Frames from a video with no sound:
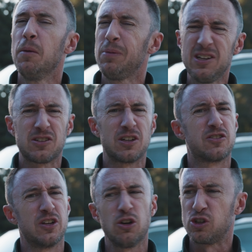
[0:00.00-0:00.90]
Please
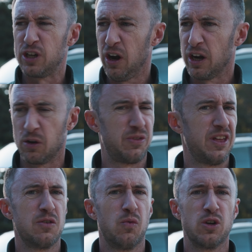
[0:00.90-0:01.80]
consider sharing it with
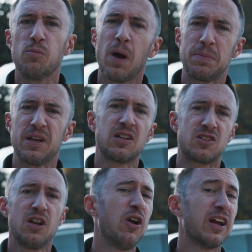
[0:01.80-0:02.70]
anyone who might be
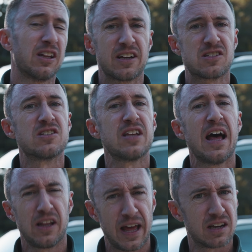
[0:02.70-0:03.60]
considering a Lexus
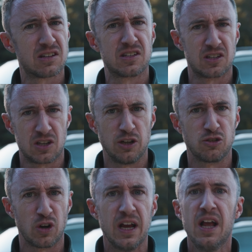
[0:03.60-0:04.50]

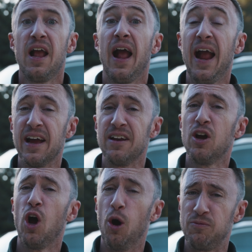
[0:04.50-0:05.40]
LX600, and
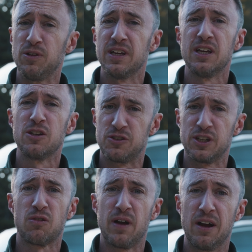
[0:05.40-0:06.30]
hopefully you'll
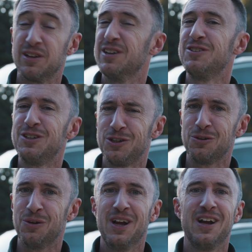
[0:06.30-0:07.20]
stick around. And if you
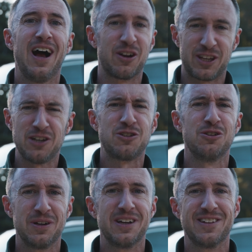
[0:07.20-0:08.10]
do, I'll catch
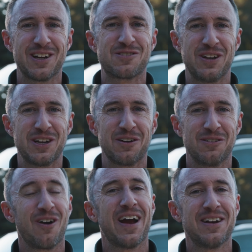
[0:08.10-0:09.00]
you in the next video.
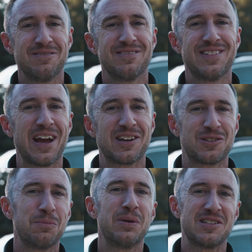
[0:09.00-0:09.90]
All right,
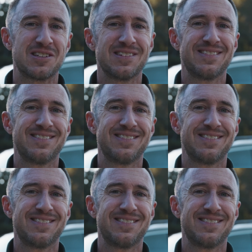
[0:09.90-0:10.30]
thanks, peace.